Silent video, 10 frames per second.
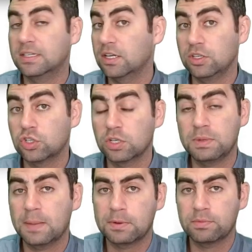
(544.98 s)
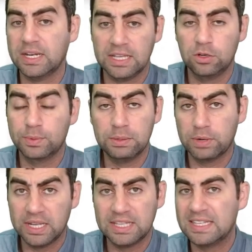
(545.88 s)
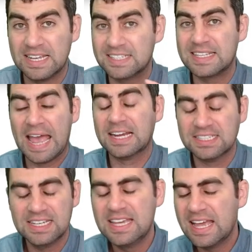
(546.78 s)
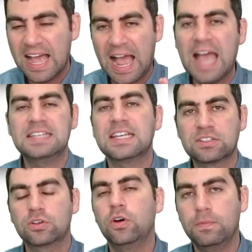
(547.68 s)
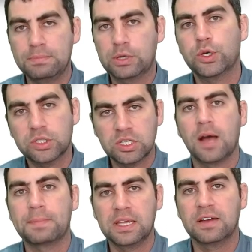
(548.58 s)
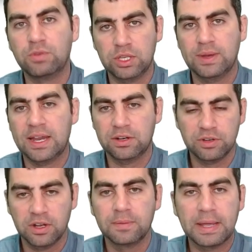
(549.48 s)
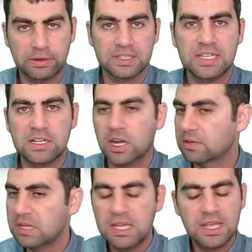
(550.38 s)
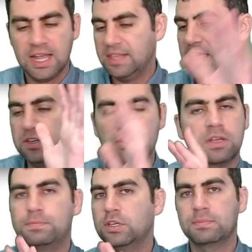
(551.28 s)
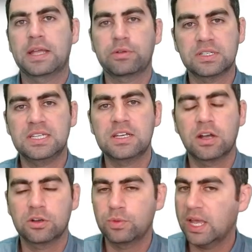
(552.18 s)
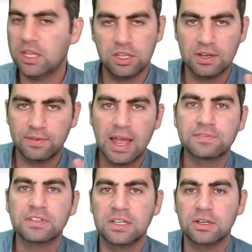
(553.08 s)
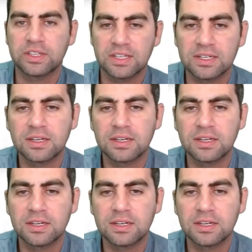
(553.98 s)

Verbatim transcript: uh, you should be up and running. It'll be running the exact identical mirrored copy of what you had in your micro SD card, and then you can put your micro SD card away. You never have to deal with it